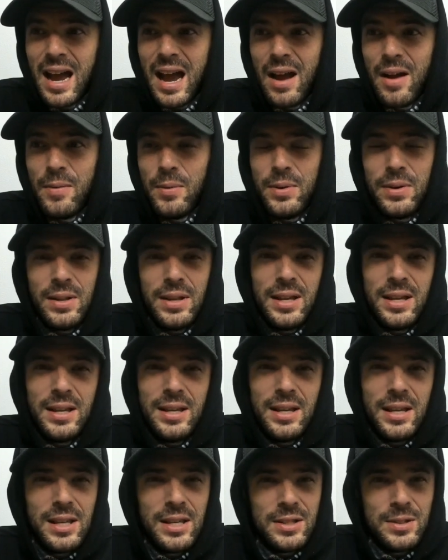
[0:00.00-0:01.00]
I
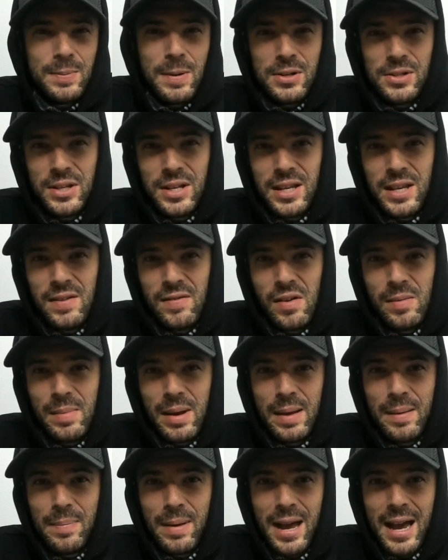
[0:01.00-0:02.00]
really, especially given
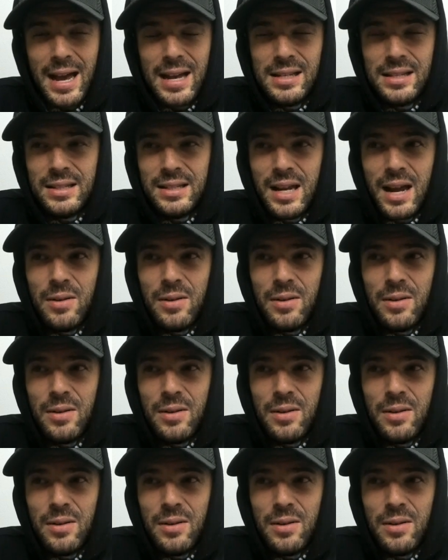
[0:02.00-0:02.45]
my past,